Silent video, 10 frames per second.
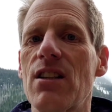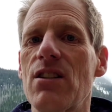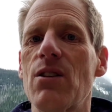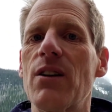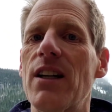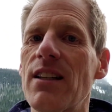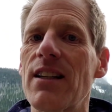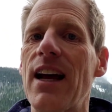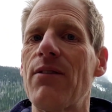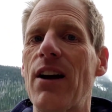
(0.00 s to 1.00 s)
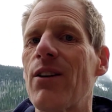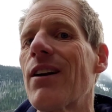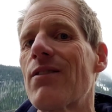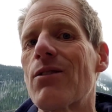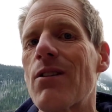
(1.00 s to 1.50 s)
So it doesn't have to, I don't
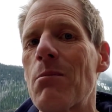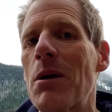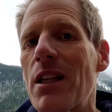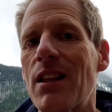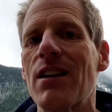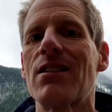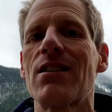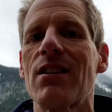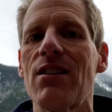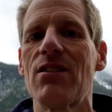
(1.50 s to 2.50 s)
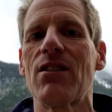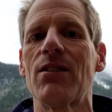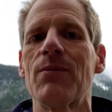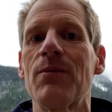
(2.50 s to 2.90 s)
have to repeat this. So